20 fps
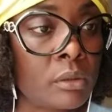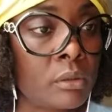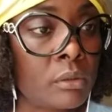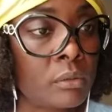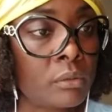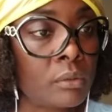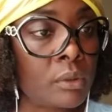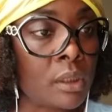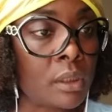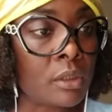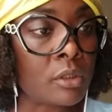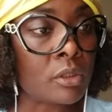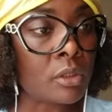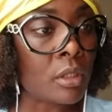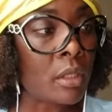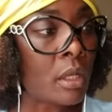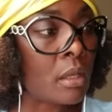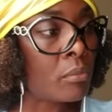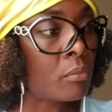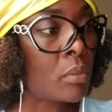doing in the
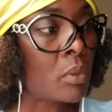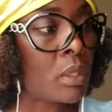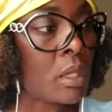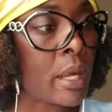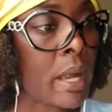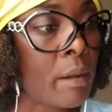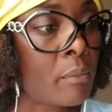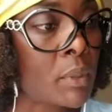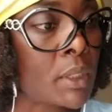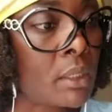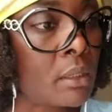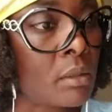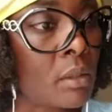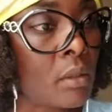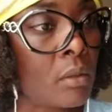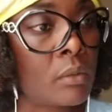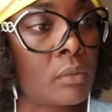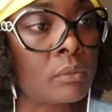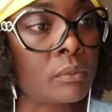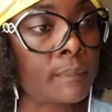church. Boy, I'm getting
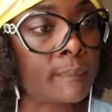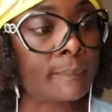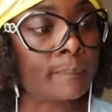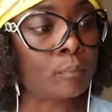old.